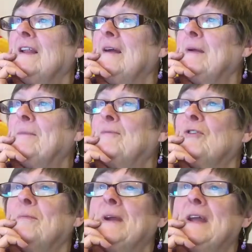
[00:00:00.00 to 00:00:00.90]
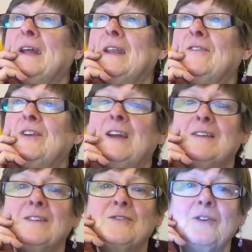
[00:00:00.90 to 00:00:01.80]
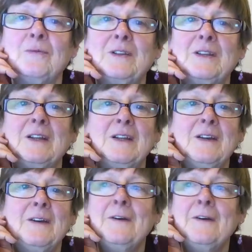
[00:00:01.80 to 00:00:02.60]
Let me drop it in if she hasn't dropped it in.